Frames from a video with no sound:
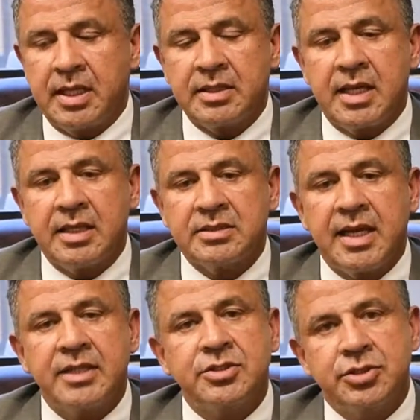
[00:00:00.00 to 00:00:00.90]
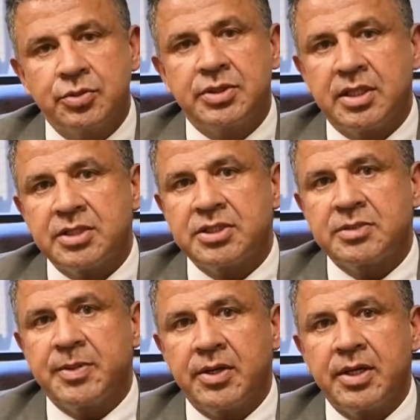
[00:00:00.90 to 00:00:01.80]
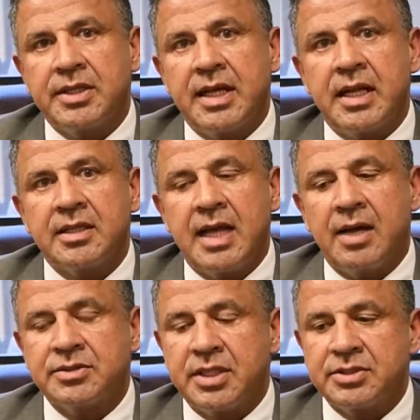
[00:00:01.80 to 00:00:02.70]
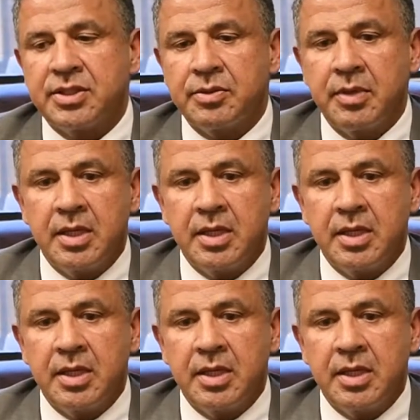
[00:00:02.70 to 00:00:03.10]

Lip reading: Now, that is a due diligence period that allows us to